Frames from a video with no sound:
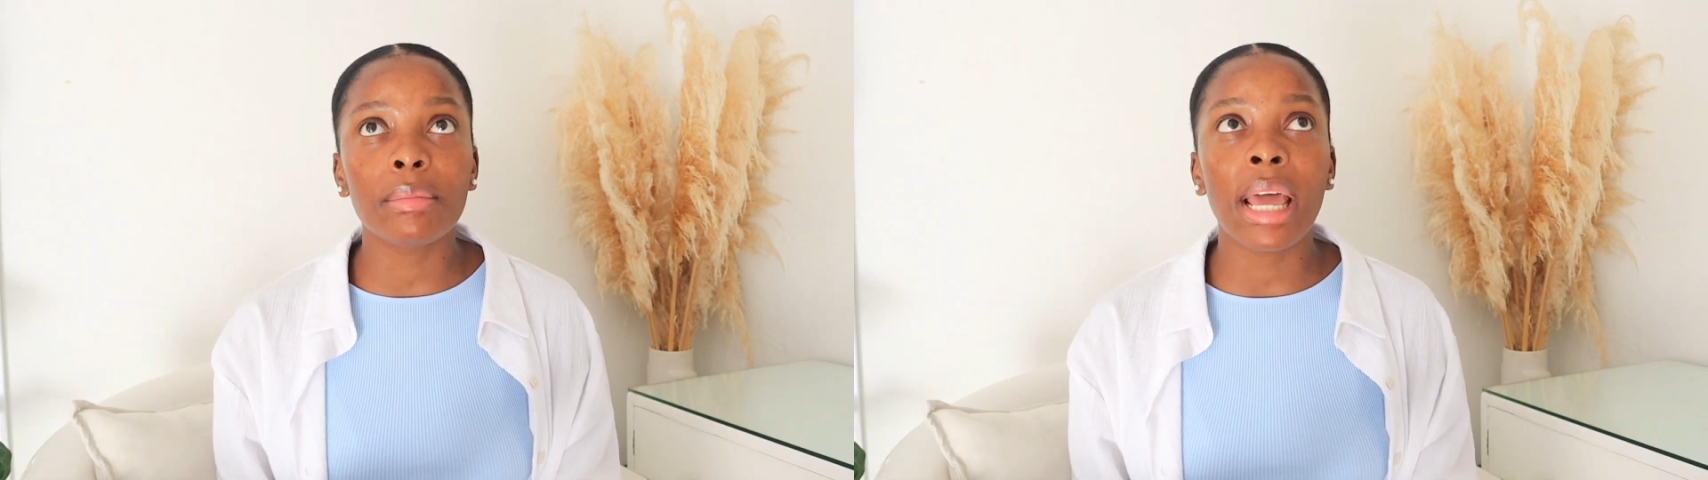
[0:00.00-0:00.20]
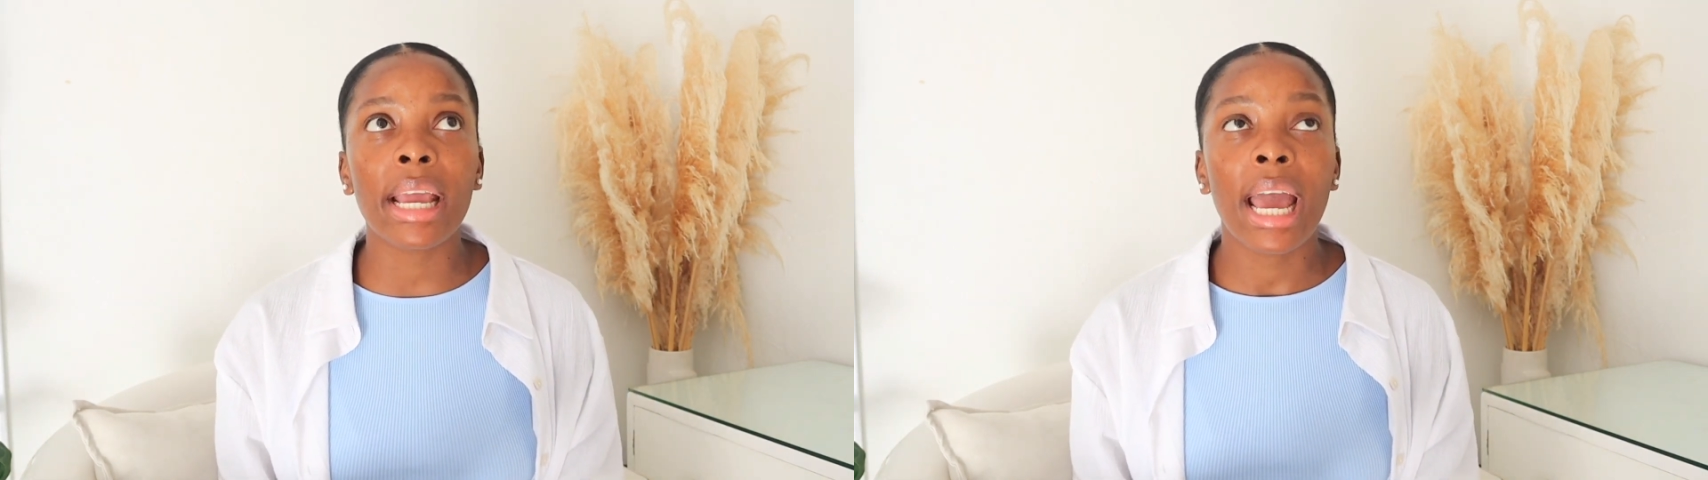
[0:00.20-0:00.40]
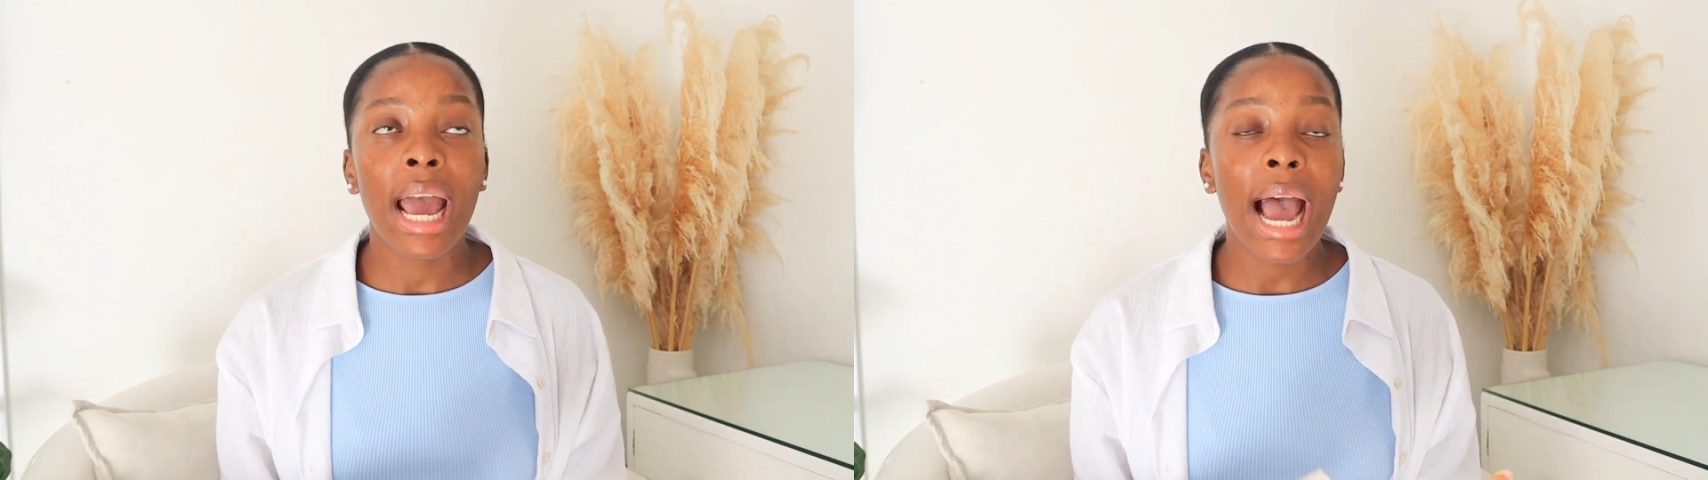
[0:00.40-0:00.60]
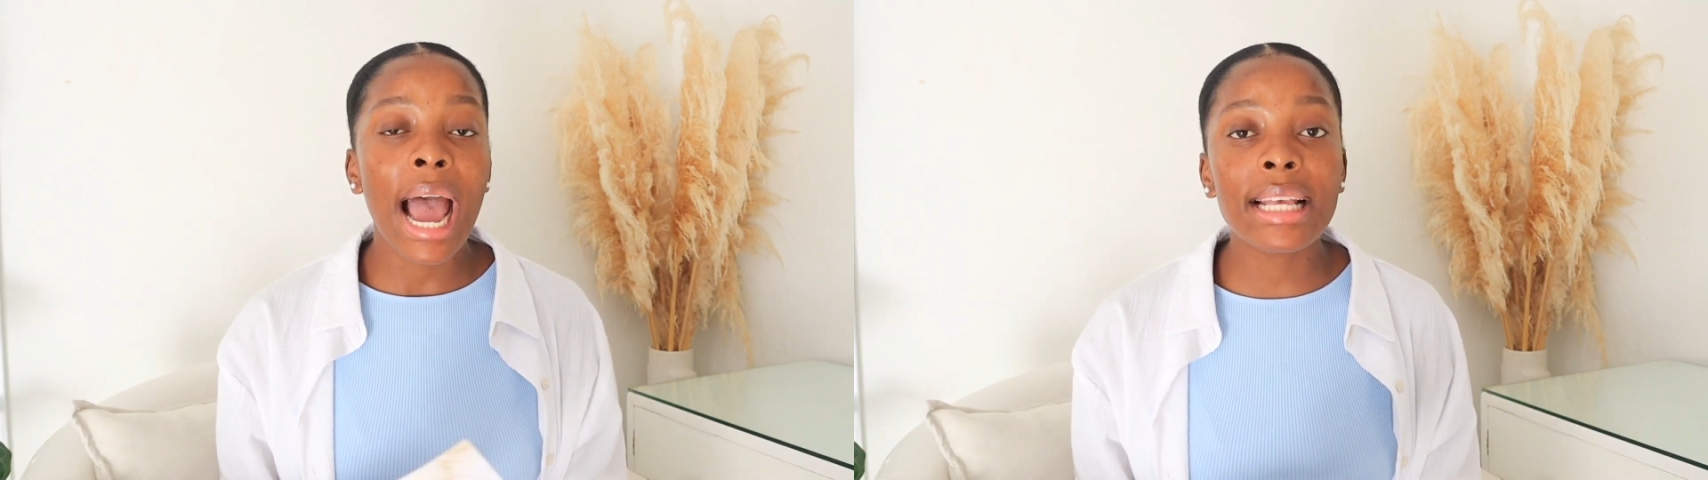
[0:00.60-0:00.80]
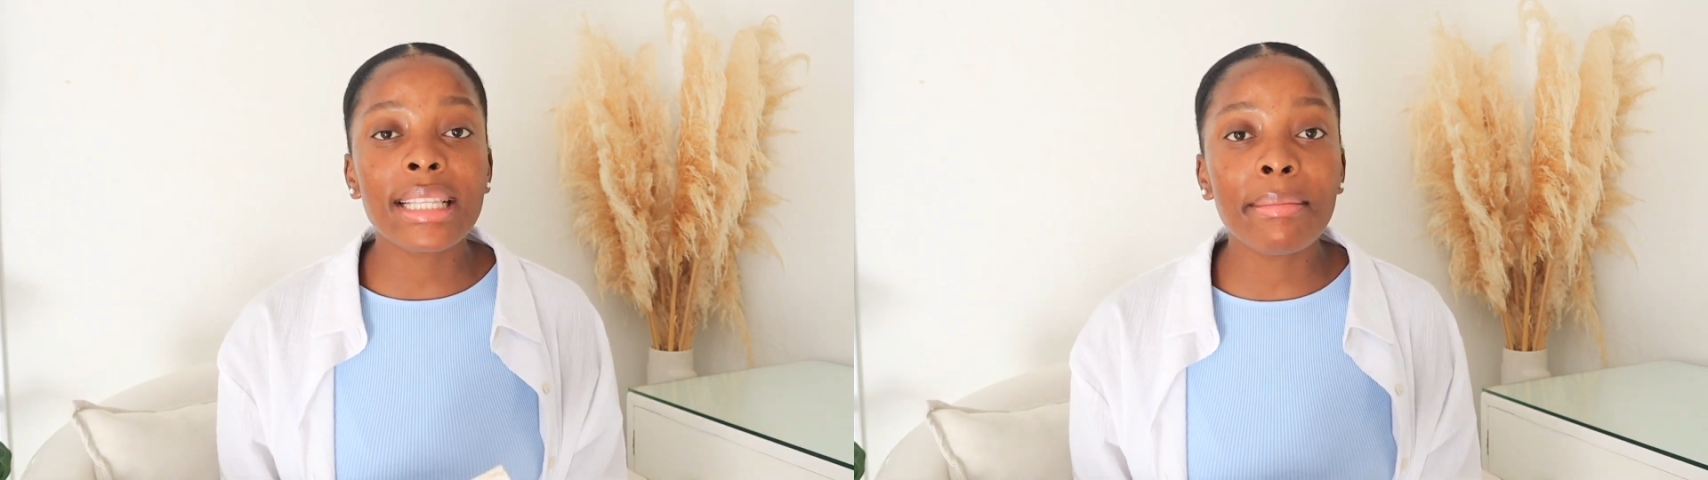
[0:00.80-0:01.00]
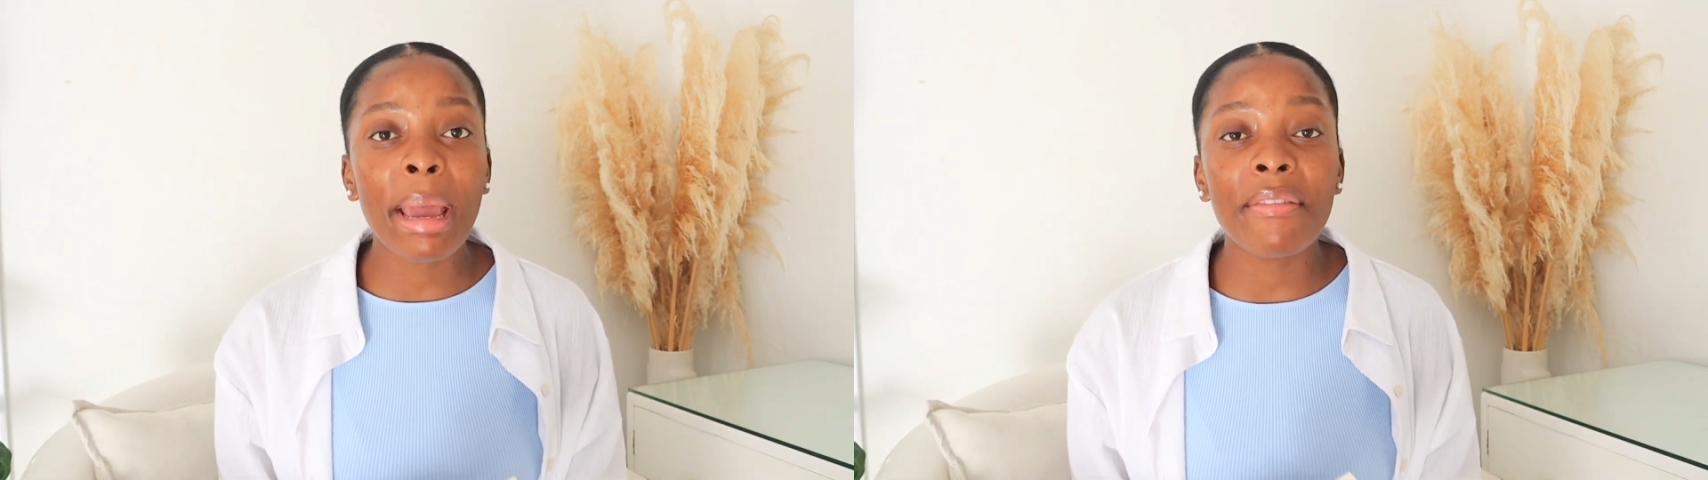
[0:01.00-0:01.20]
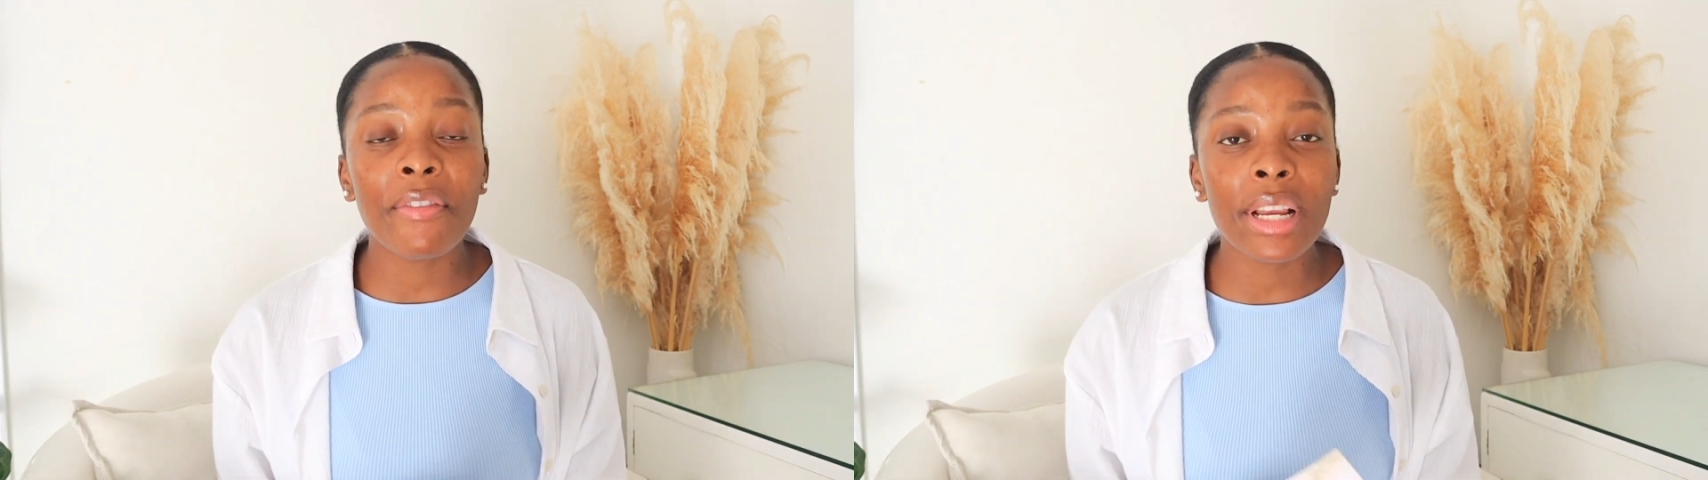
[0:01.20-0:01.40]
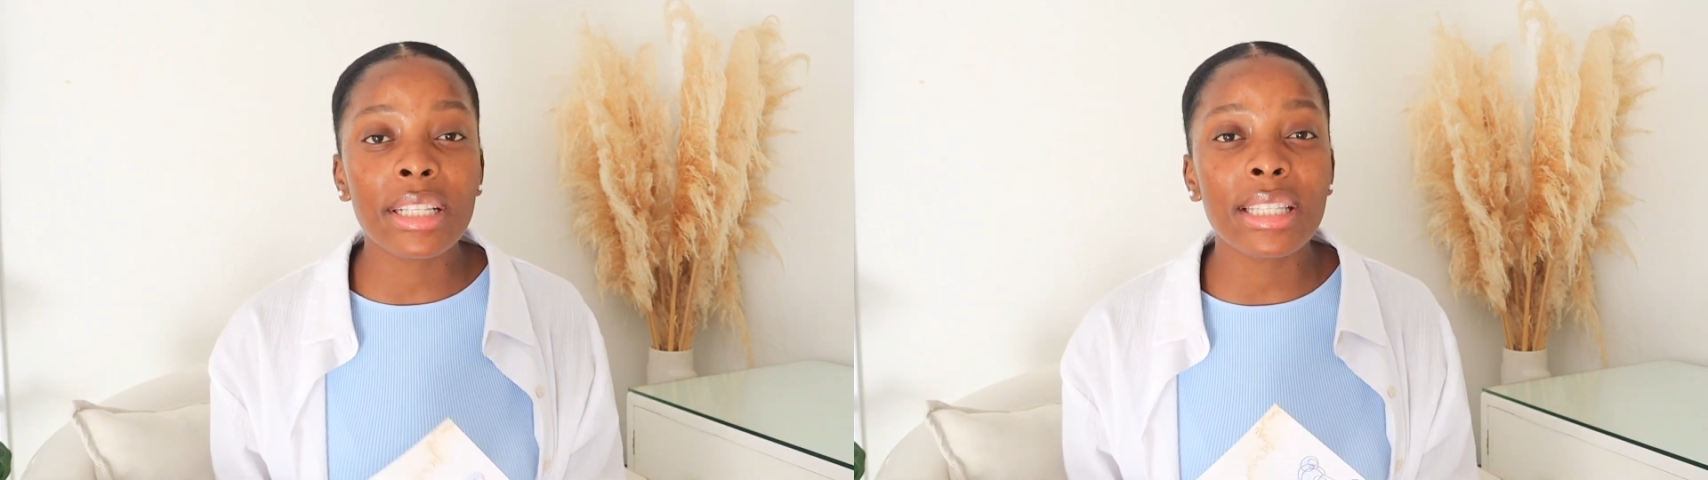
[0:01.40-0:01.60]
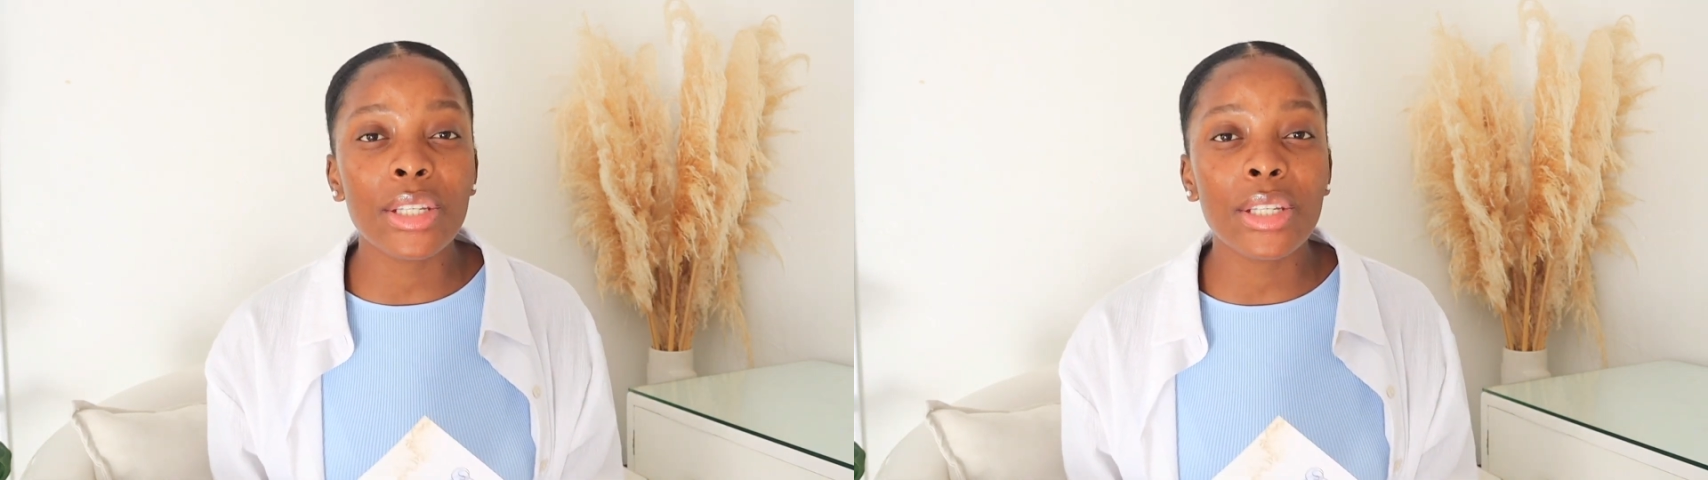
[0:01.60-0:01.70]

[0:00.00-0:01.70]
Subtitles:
Like, I send my friends